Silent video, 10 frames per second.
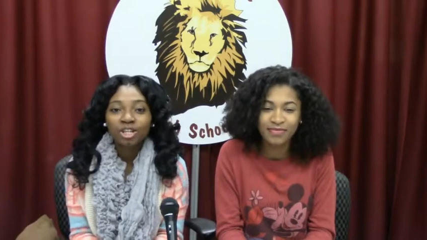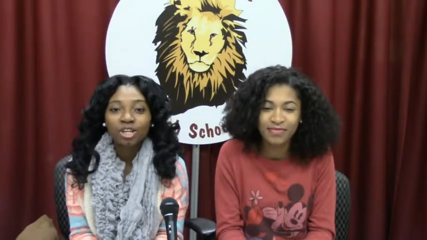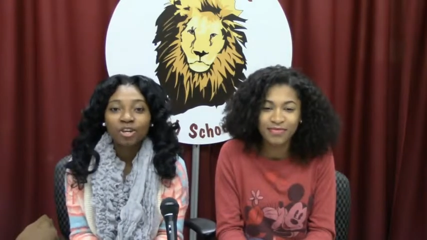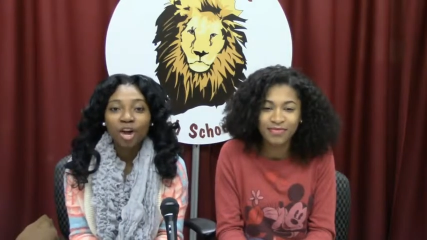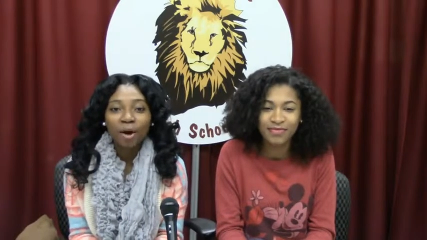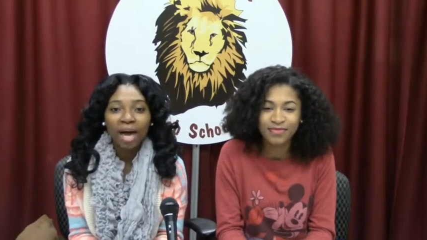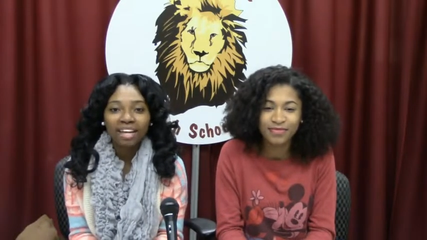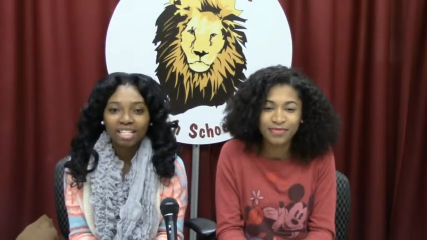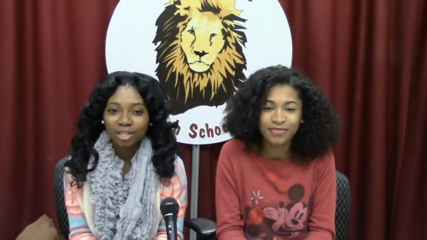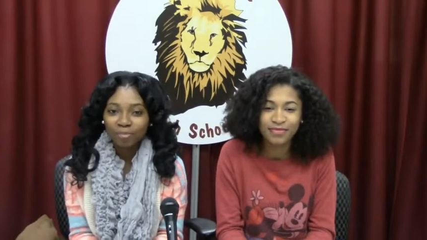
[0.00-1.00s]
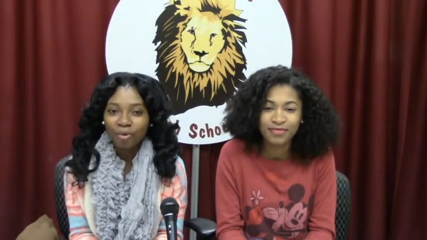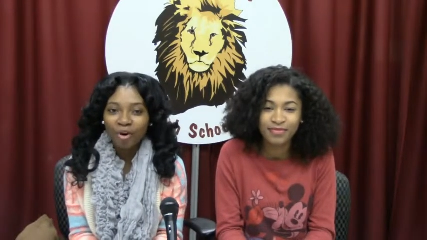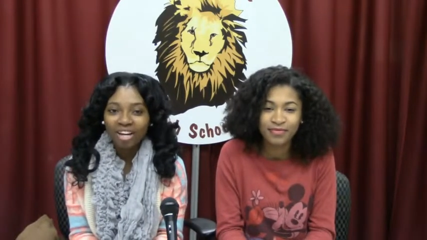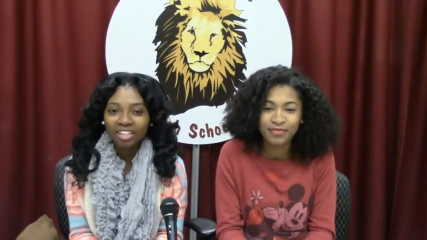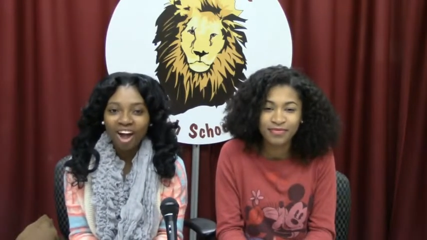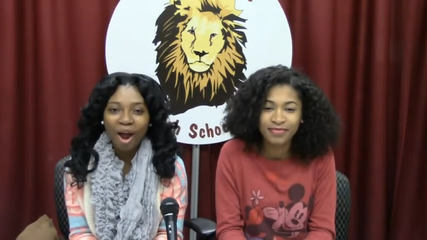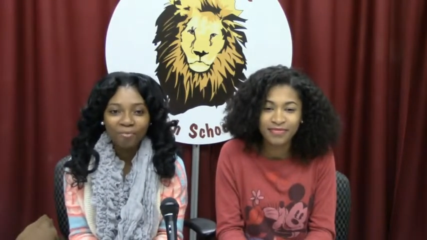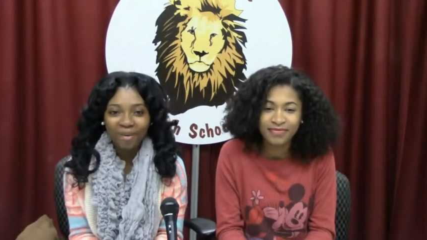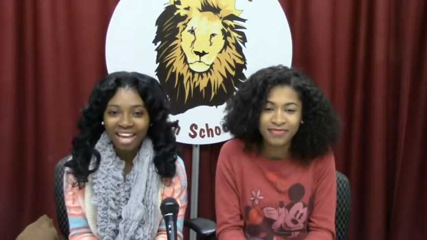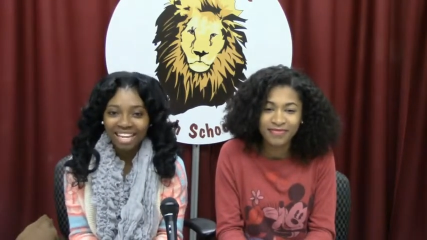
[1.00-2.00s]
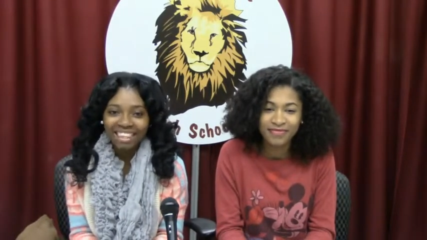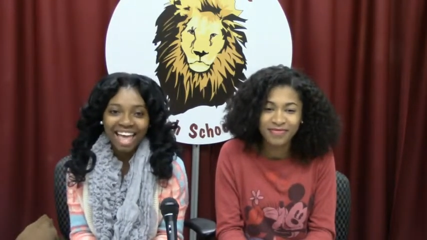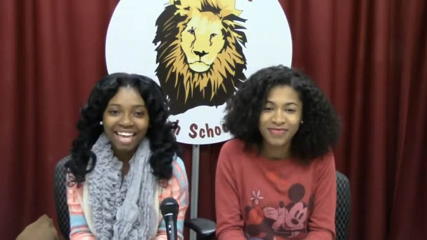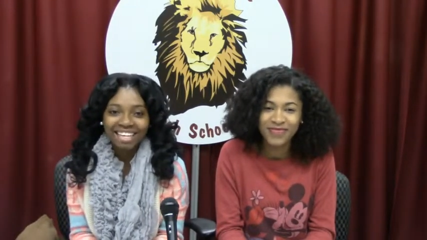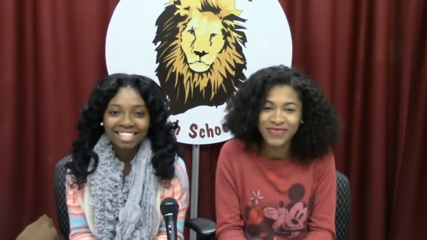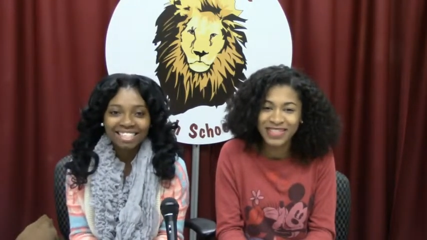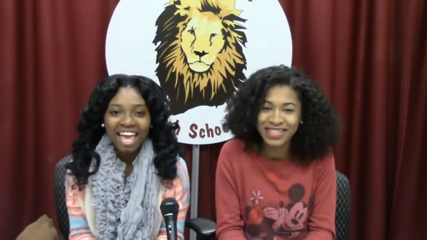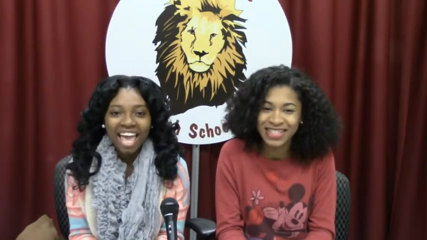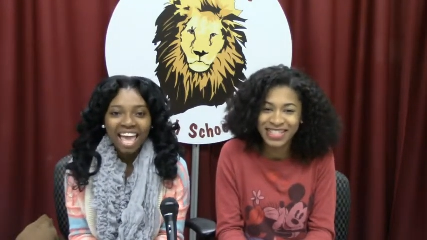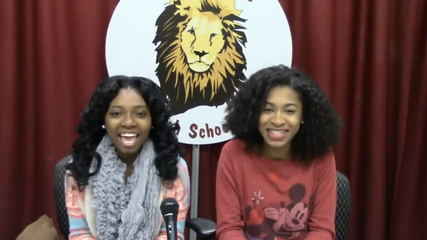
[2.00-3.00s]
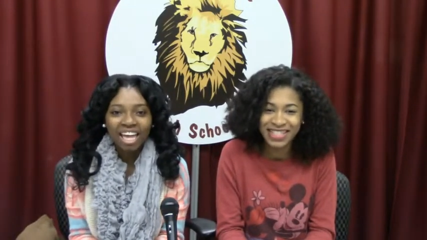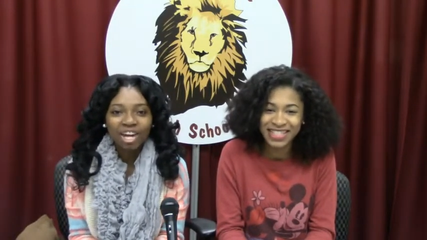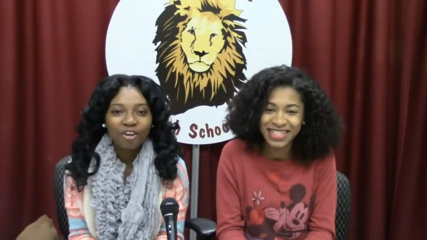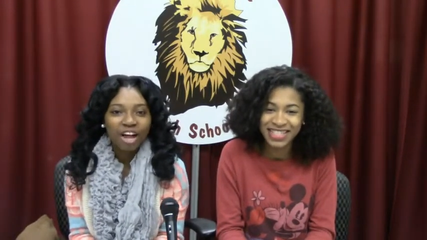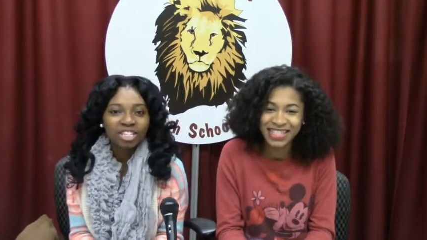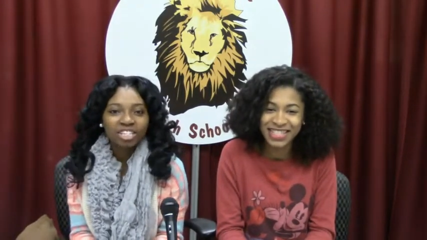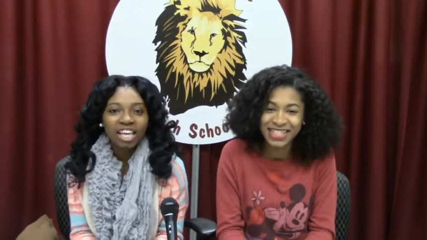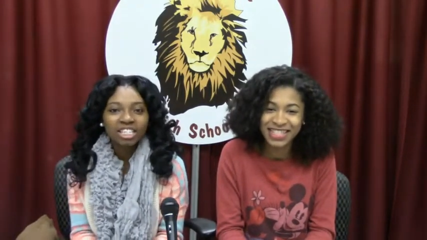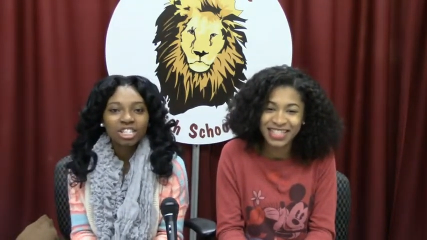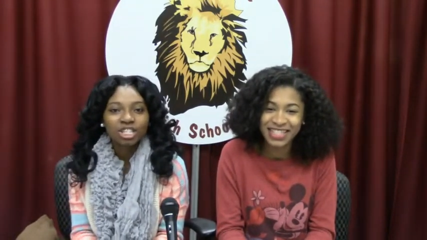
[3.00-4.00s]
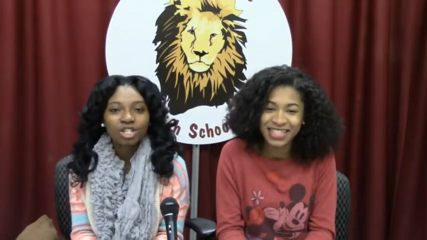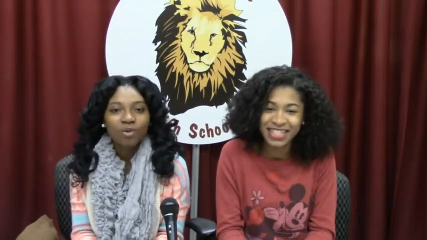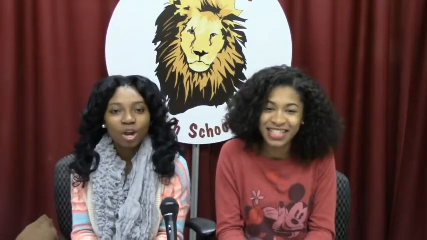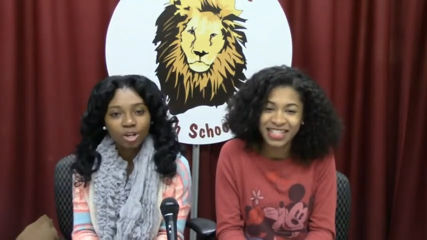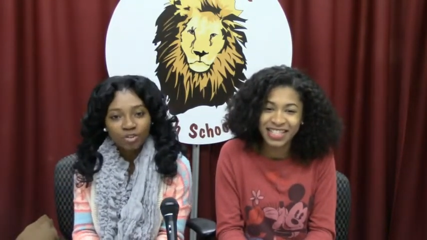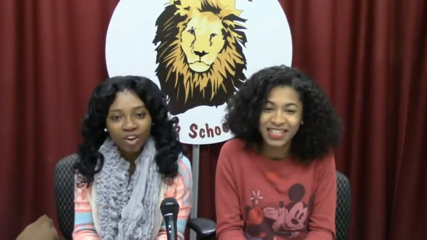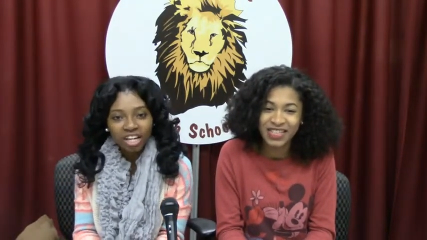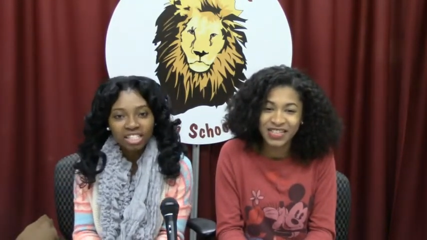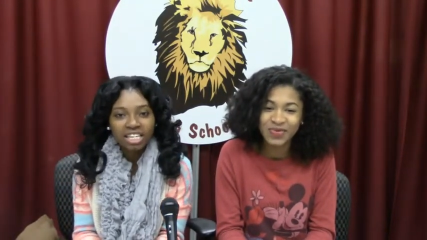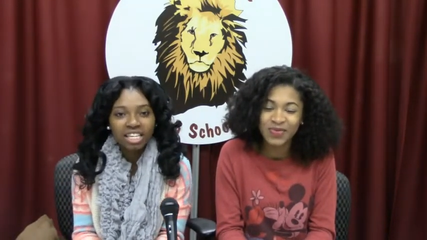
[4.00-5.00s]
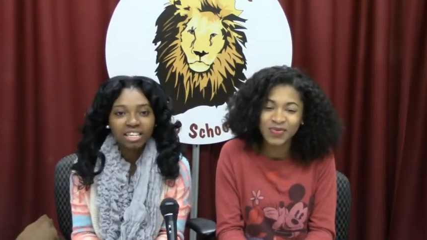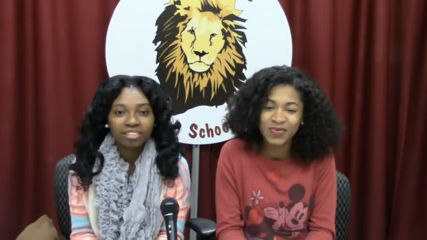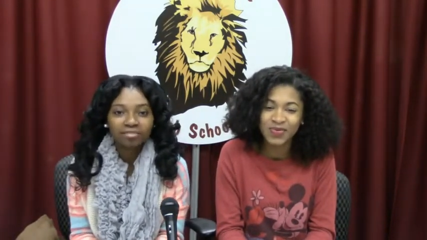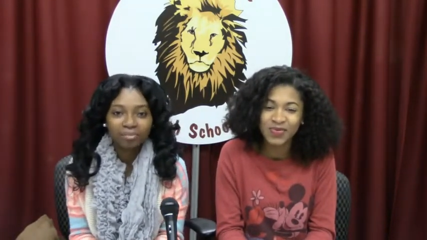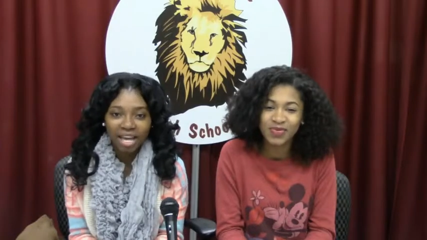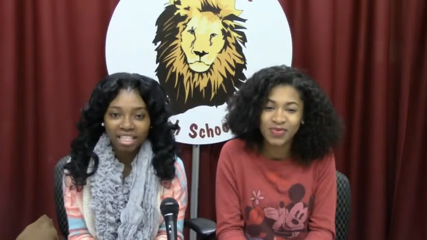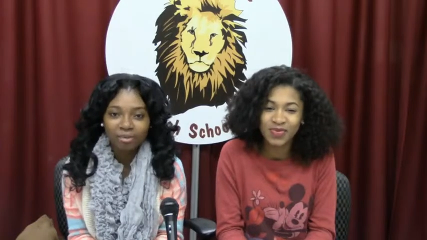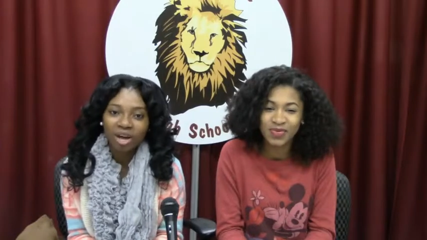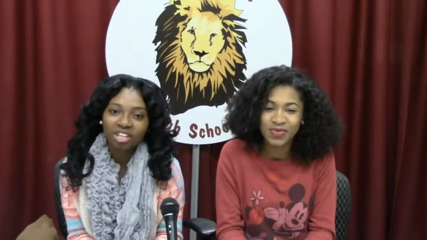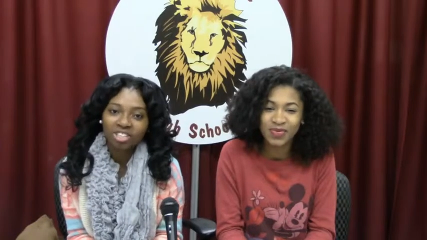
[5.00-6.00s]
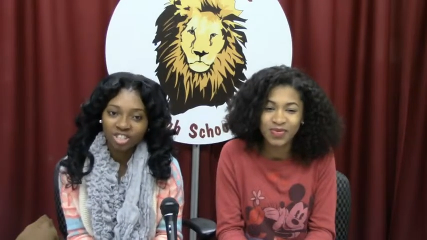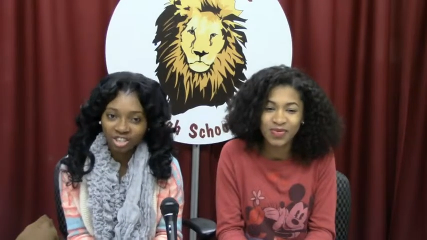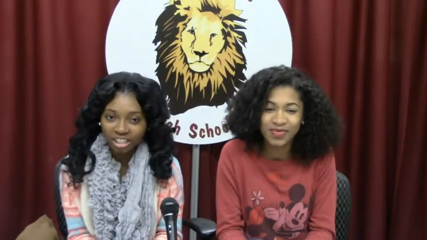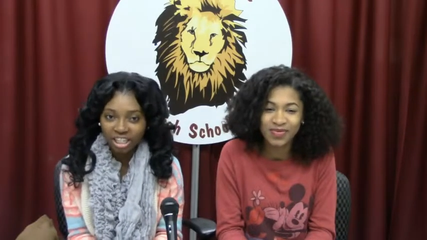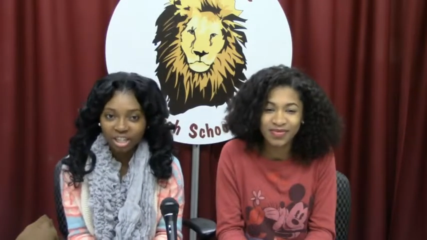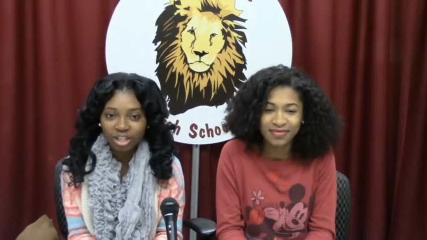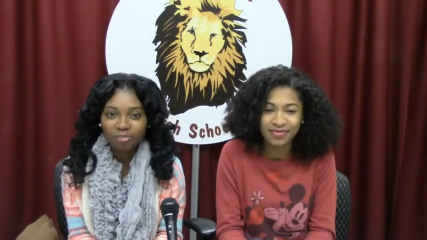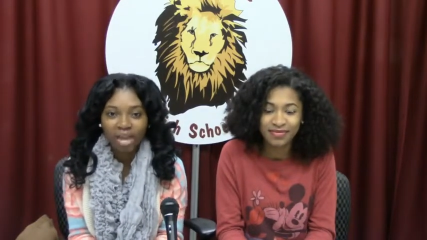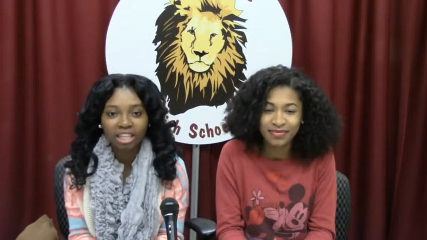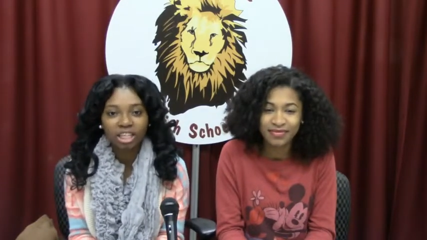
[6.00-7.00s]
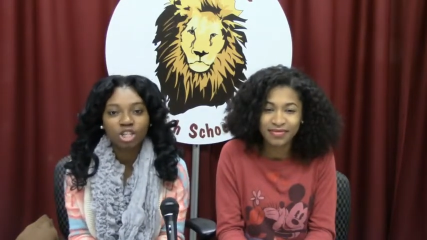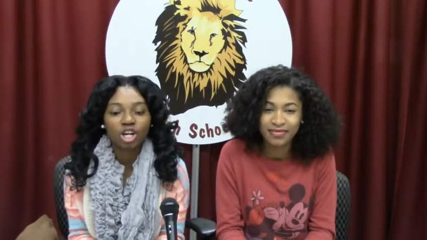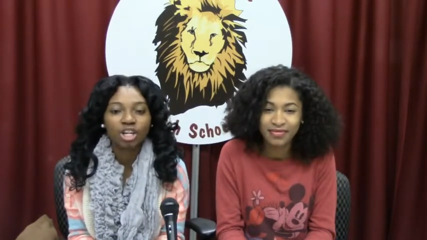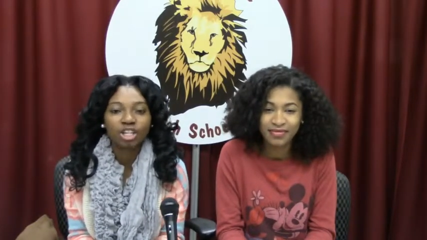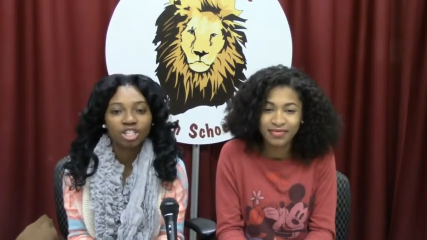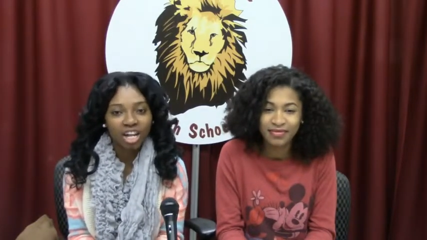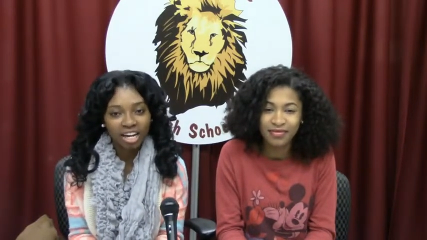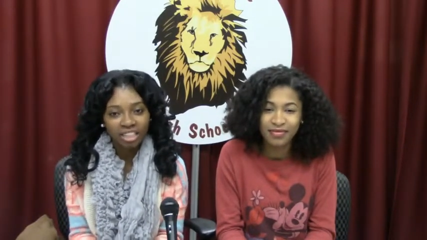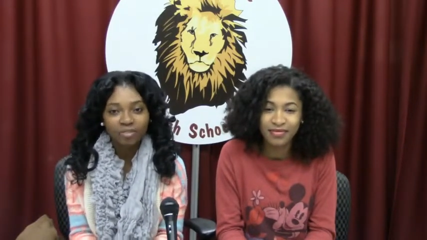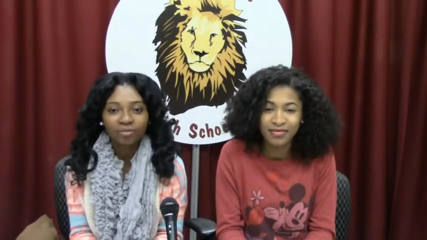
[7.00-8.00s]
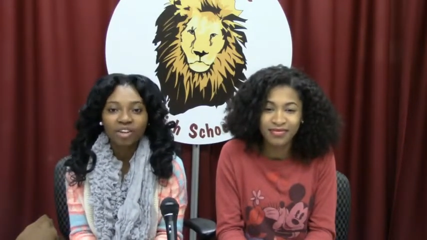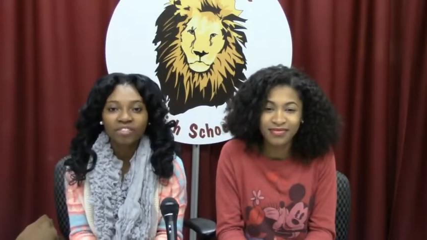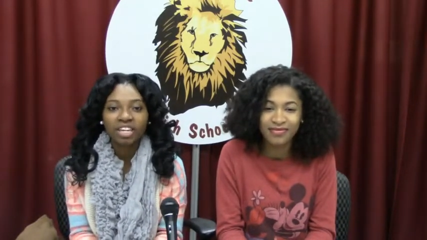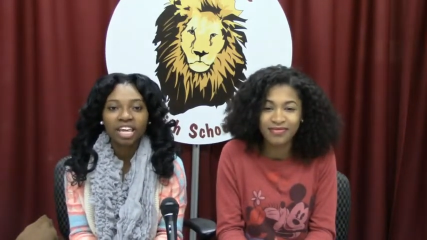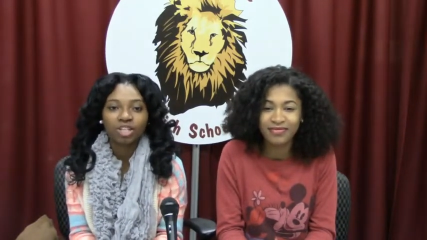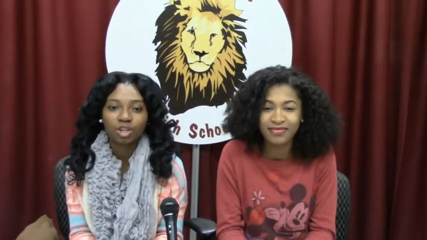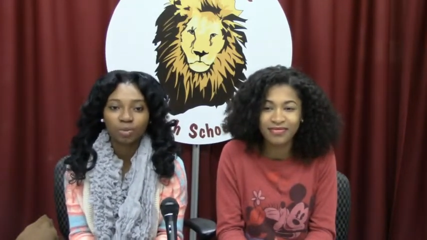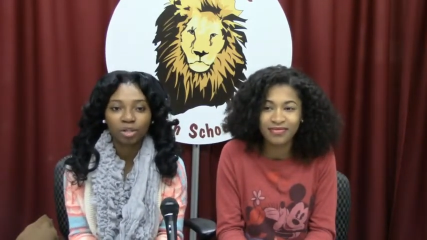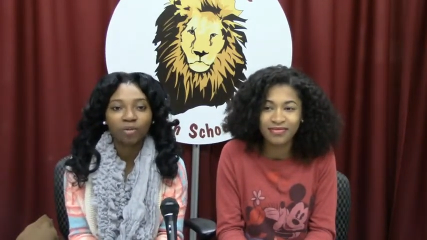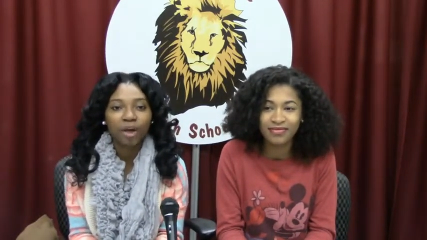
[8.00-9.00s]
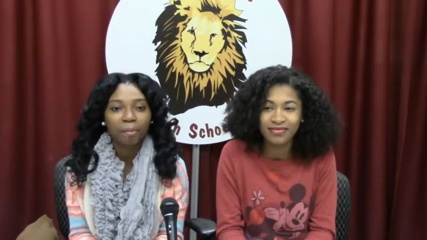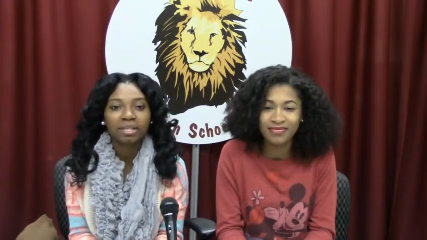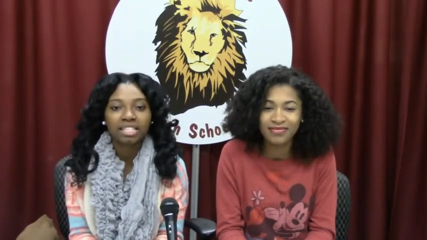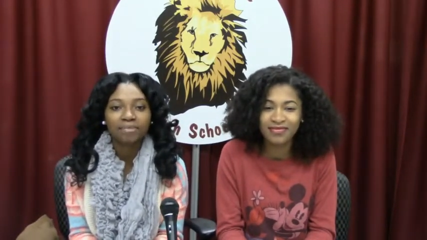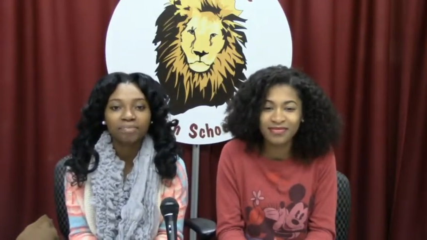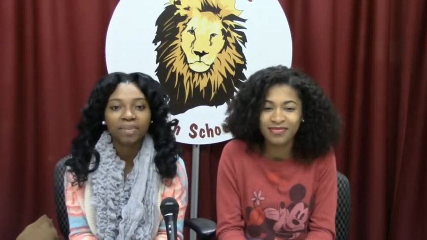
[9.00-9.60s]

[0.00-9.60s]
Speaker 1: sure you go out and support our Mighty Lions. And congratulations to our new varsity basketball cheerleaders, Bailey Turner, Jonathan Ruffin, and Tranquilla Robinson.